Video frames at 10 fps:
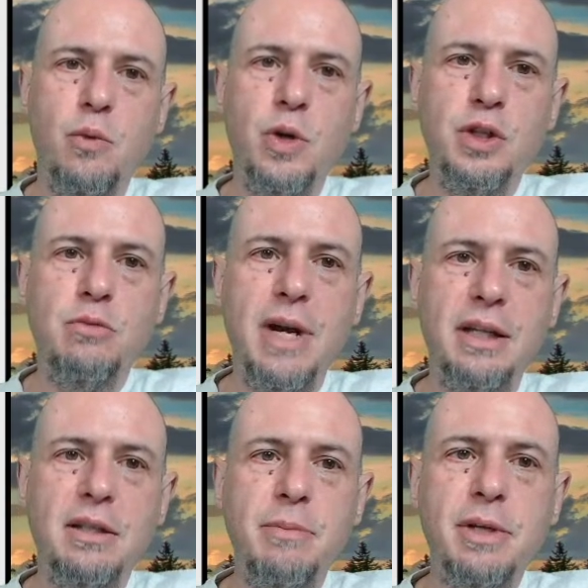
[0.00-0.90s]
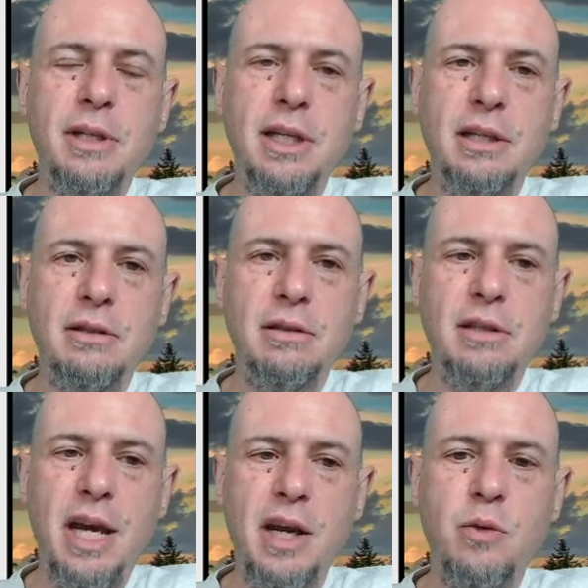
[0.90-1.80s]
what you might typically
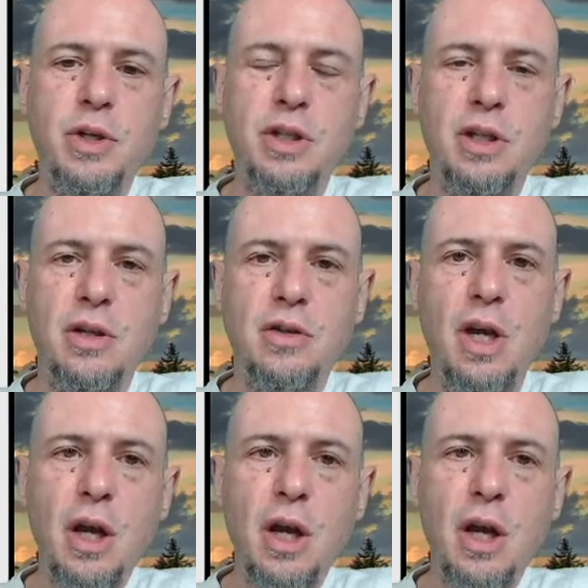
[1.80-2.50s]
take, which is